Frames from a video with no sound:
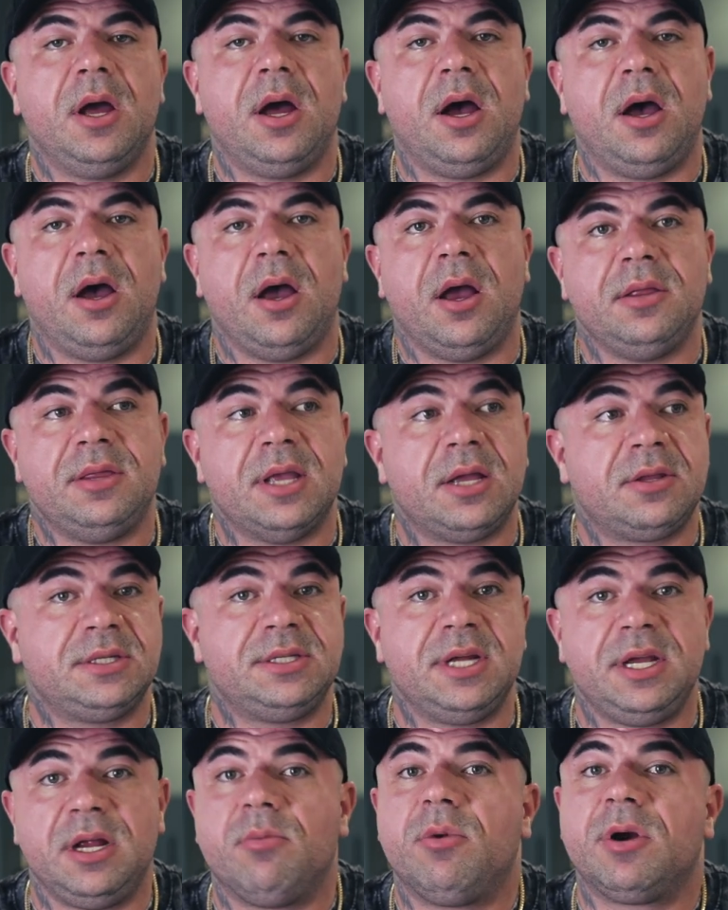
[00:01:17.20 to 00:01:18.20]
Not to
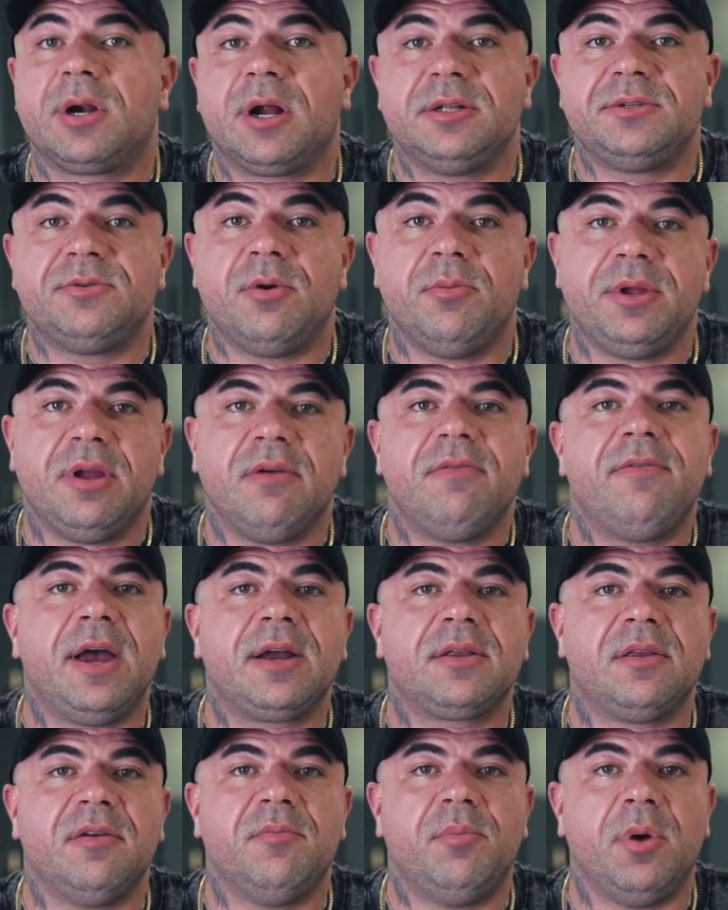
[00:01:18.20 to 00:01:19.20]
say your workouts won't be
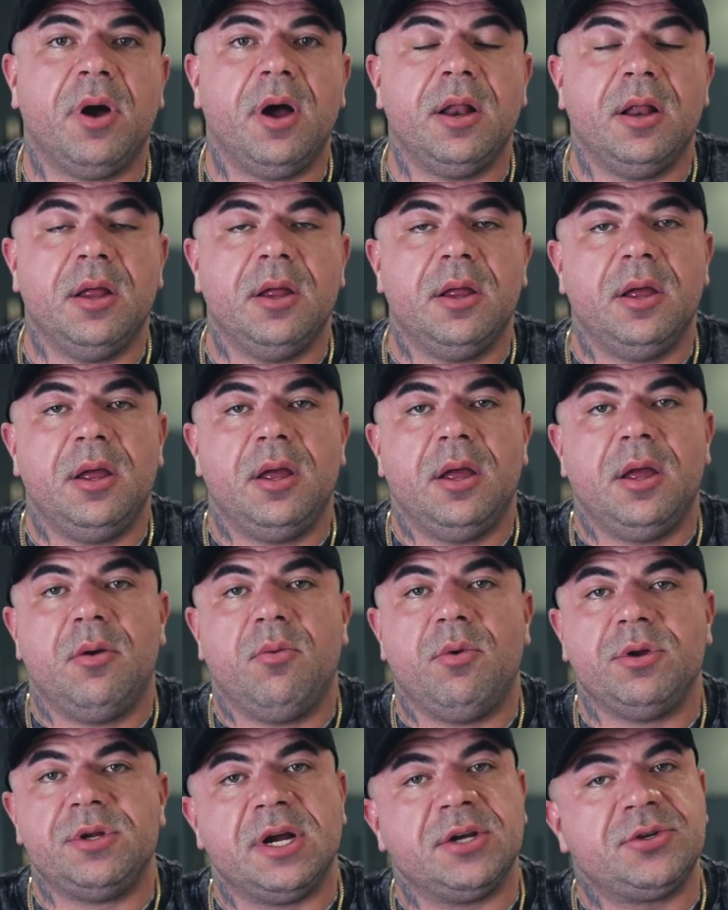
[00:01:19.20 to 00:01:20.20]
effective, but
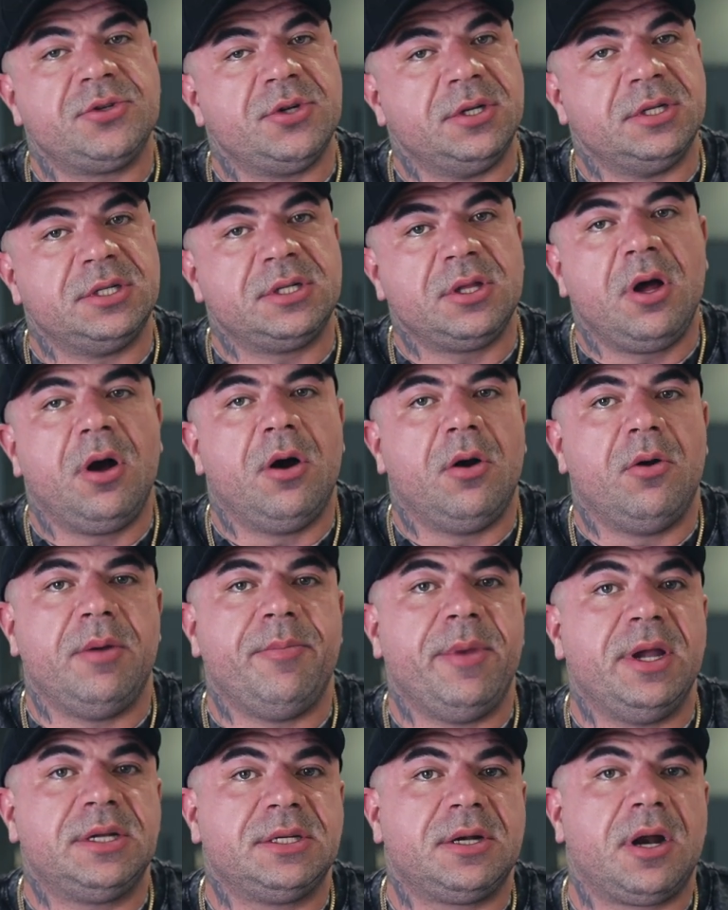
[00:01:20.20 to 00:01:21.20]
when your estrogen is low,
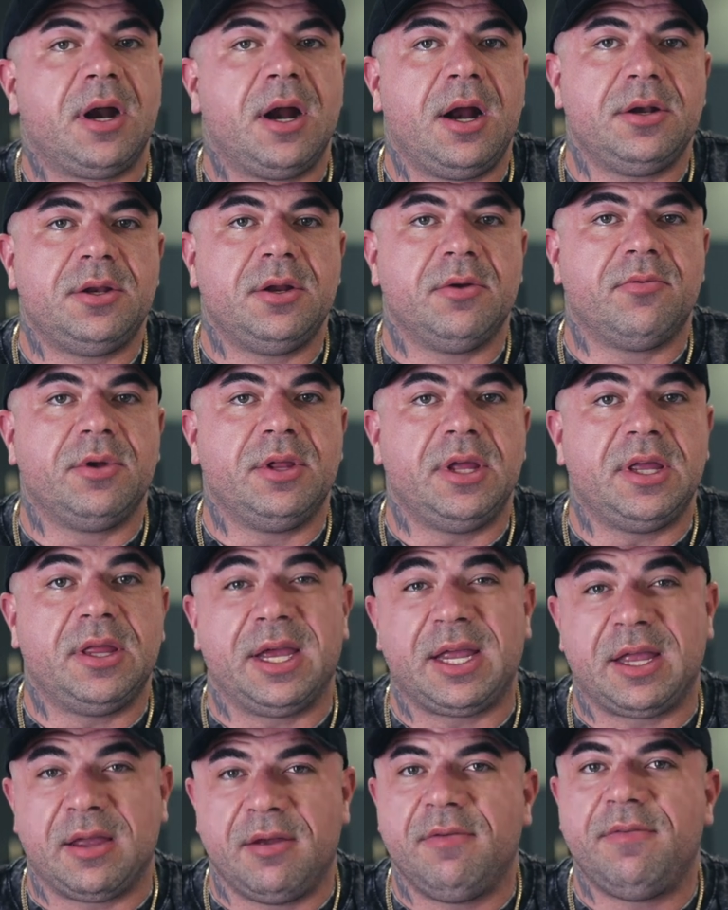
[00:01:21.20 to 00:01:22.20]
it makes it hard to really
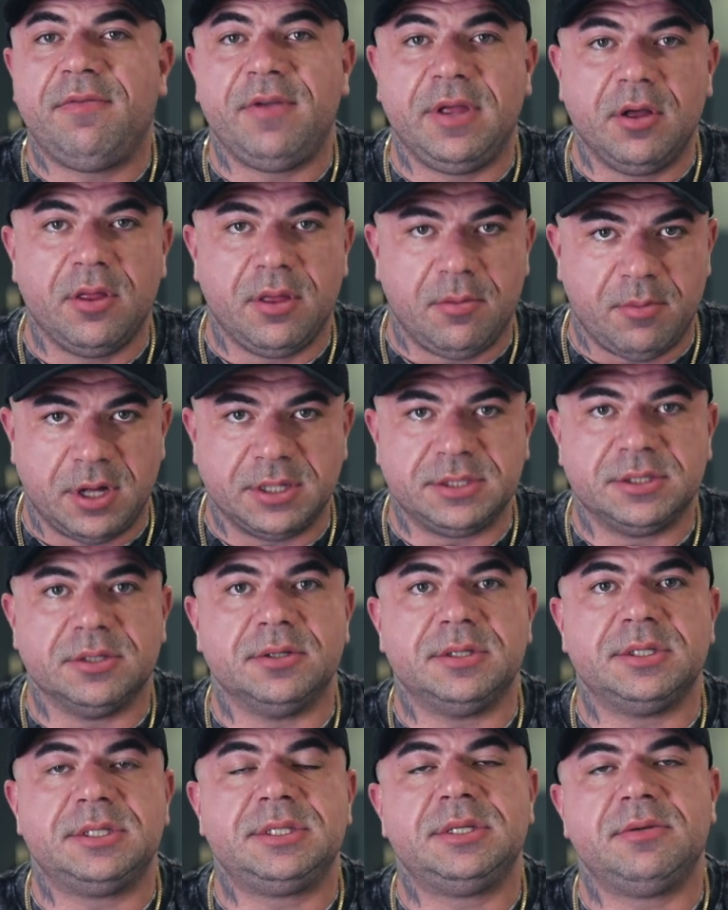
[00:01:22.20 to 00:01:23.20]
like feel the
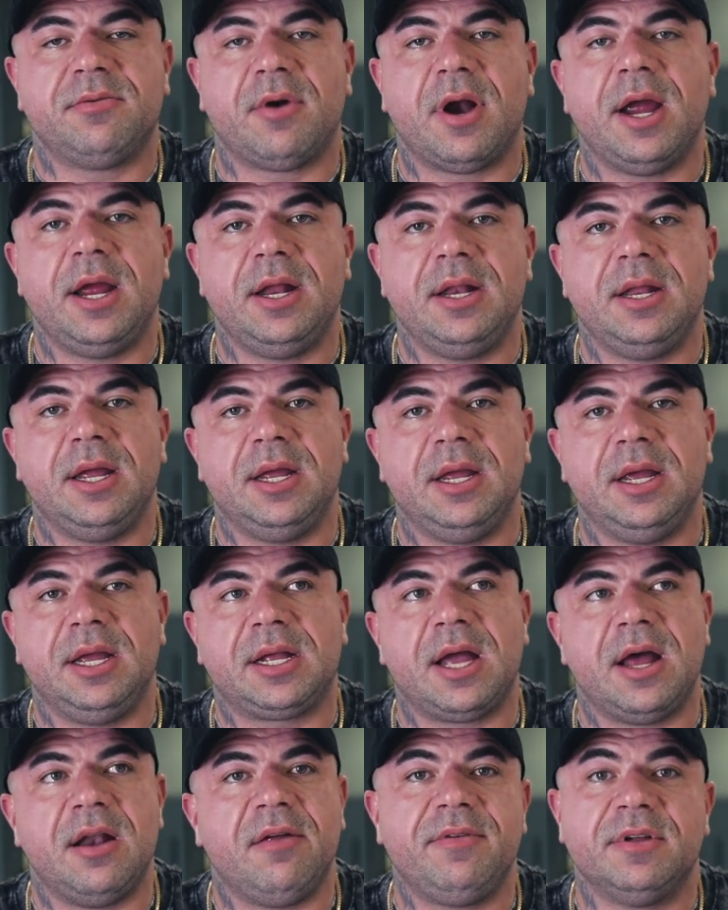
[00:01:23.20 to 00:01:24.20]
muscles, right?
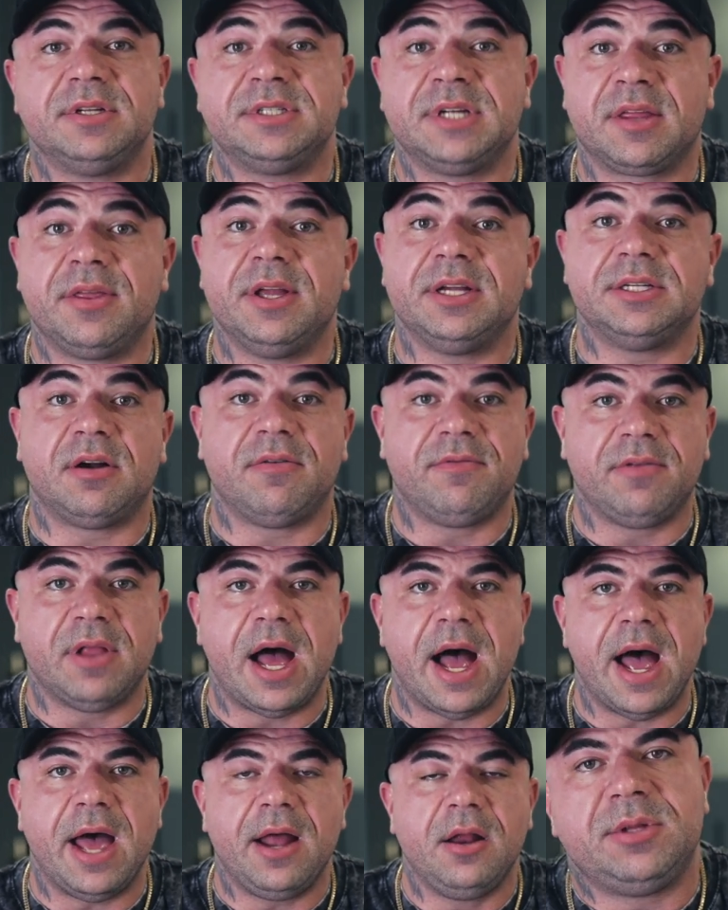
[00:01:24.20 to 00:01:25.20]
It kind of feels like things are
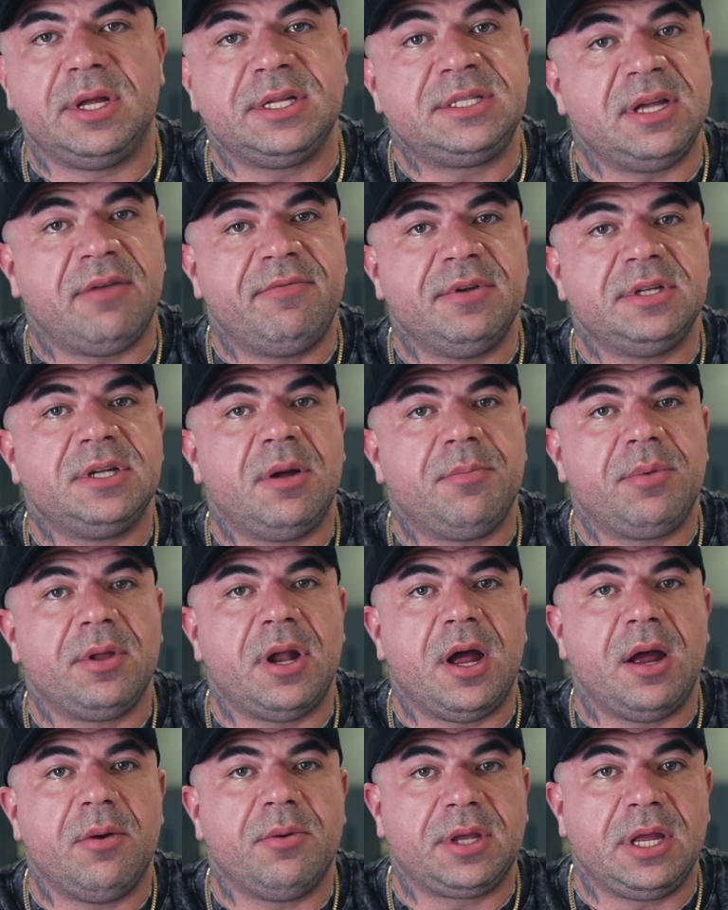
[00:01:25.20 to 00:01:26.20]
flat. So that's definitely
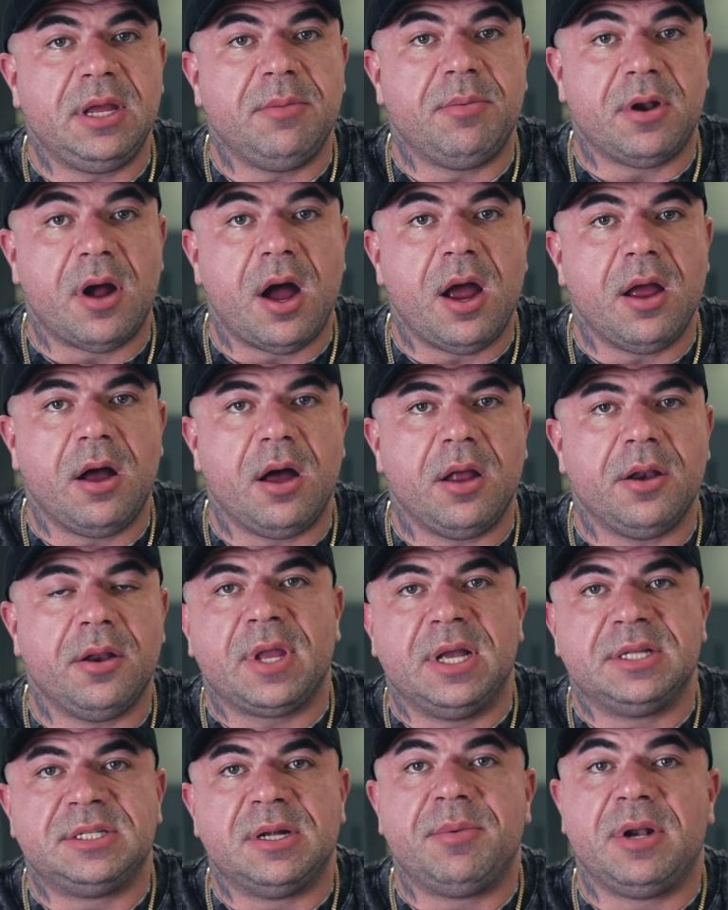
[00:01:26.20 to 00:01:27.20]
something I would keep an eye on.
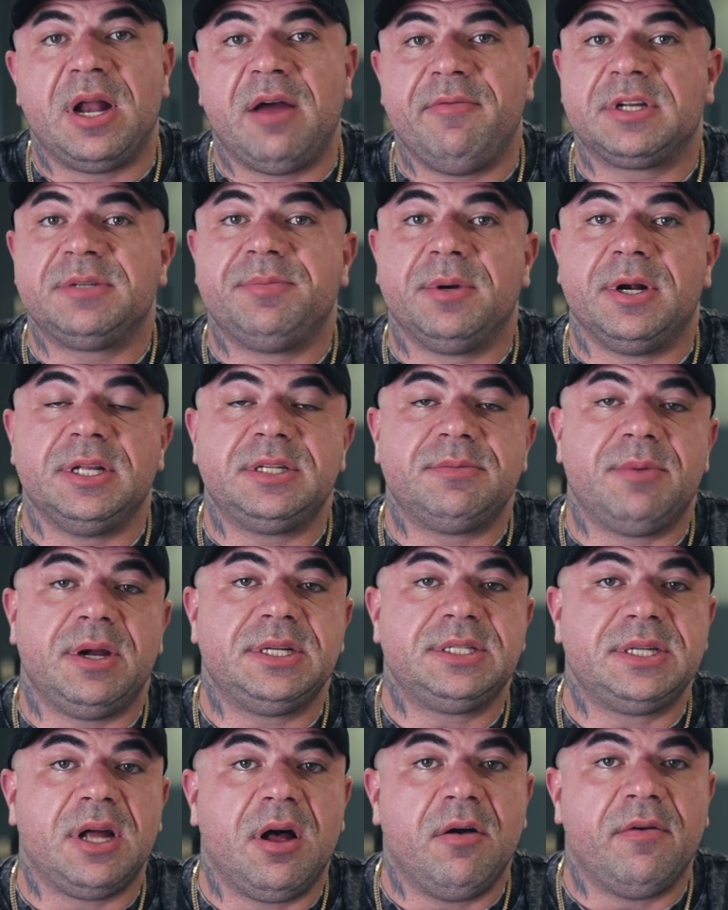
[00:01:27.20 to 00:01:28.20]
It's something I've experienced
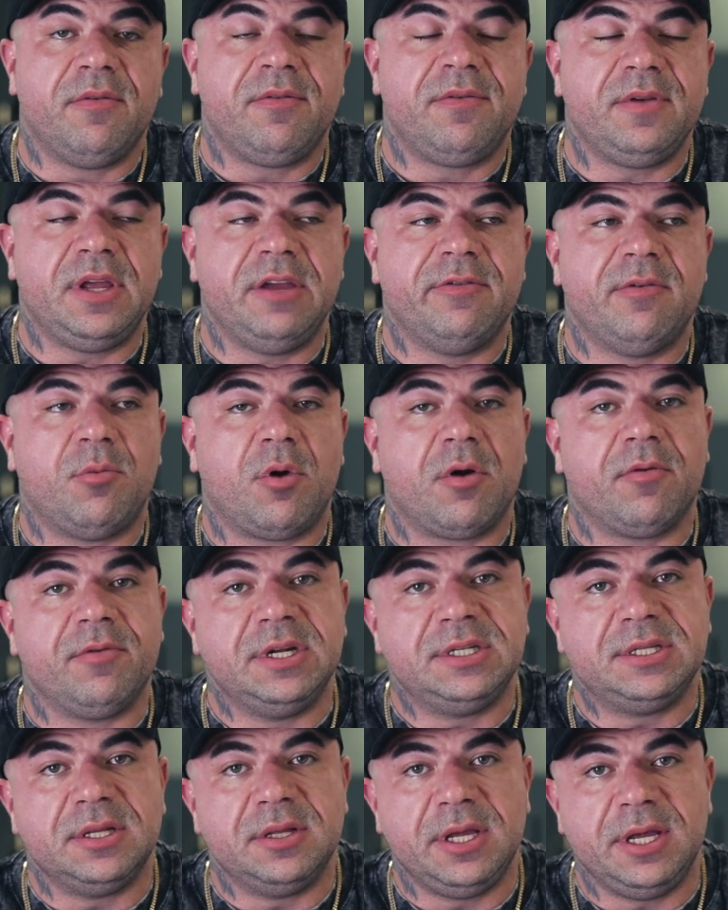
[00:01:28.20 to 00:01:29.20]
myself even more
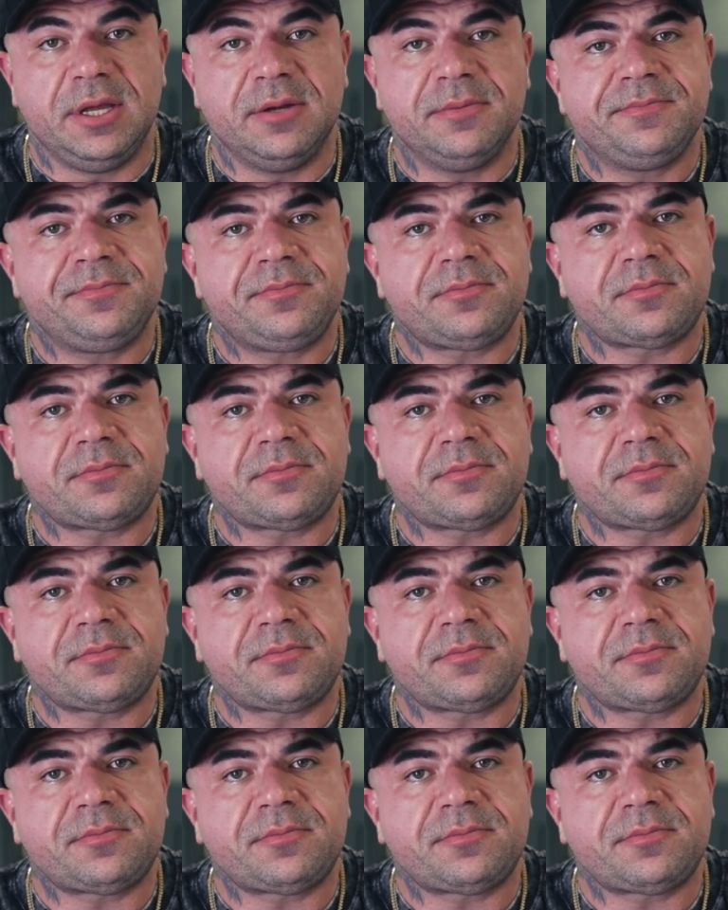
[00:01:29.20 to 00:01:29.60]
recently.